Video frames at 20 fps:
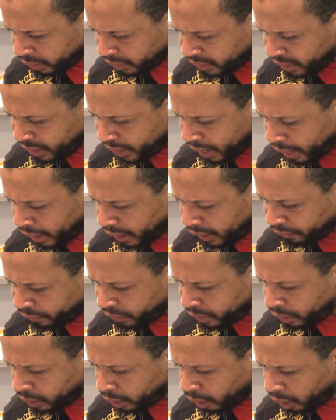Then I
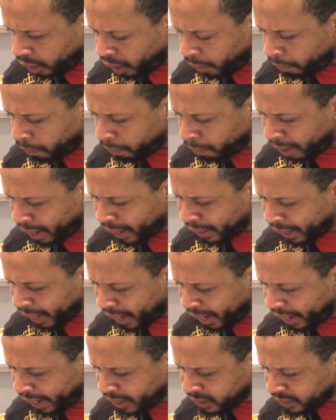lifted up mine
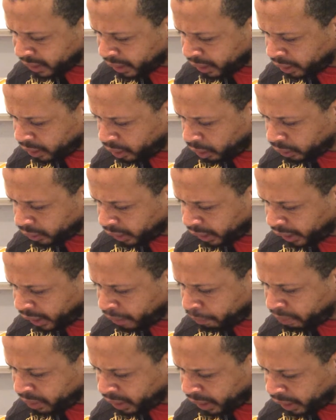eyes and looked
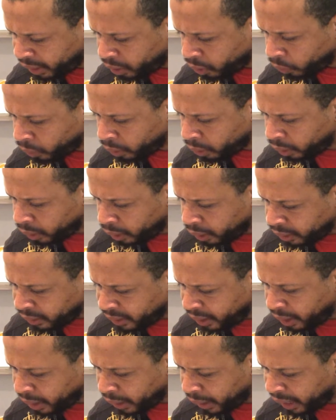and beheld.
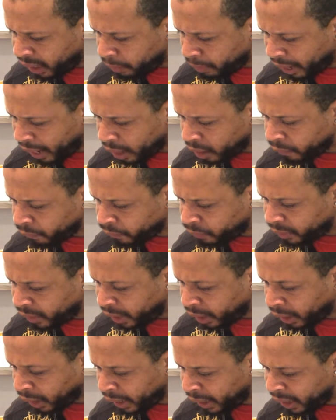There came
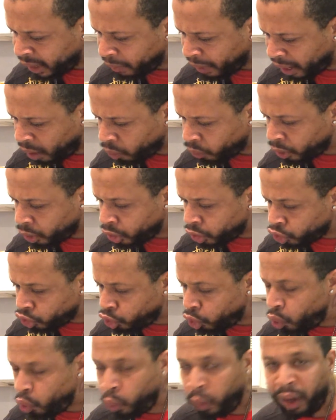out
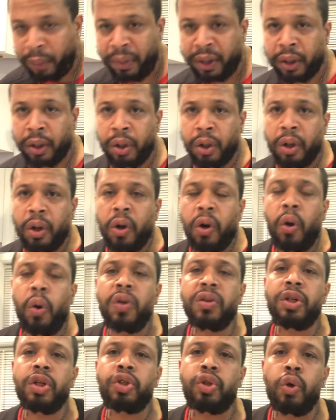two women. Who's
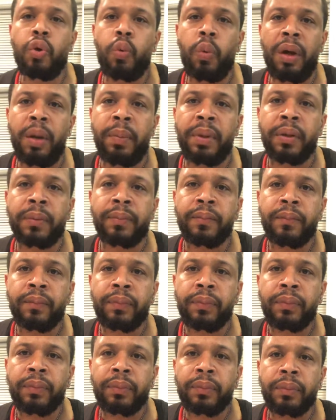the two women?
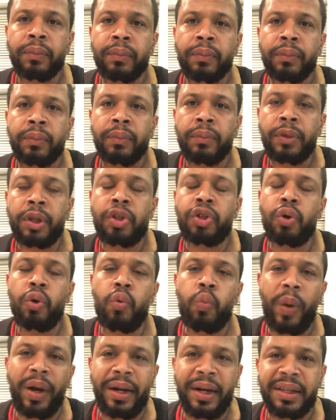The two
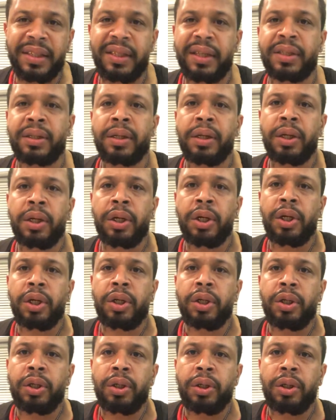witnesses.
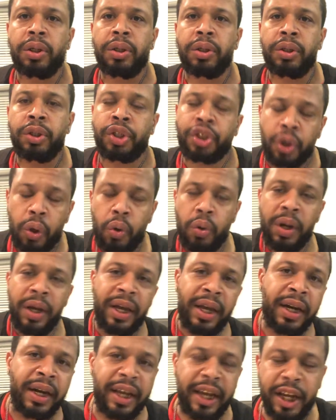Judah
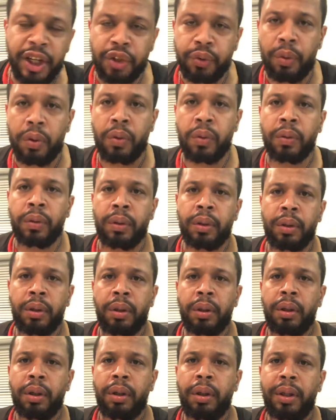and Israel.
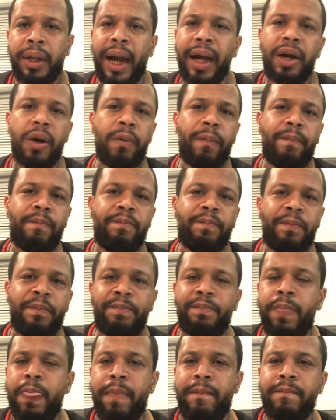Not
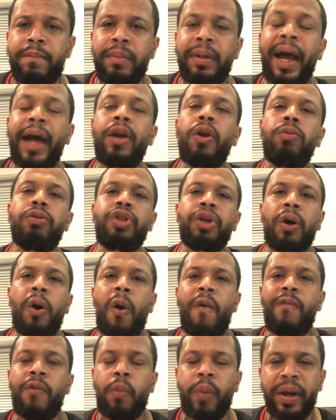no
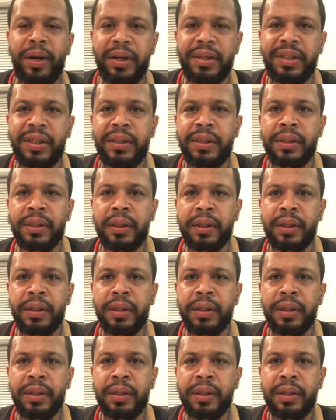Jehovah Witnesses.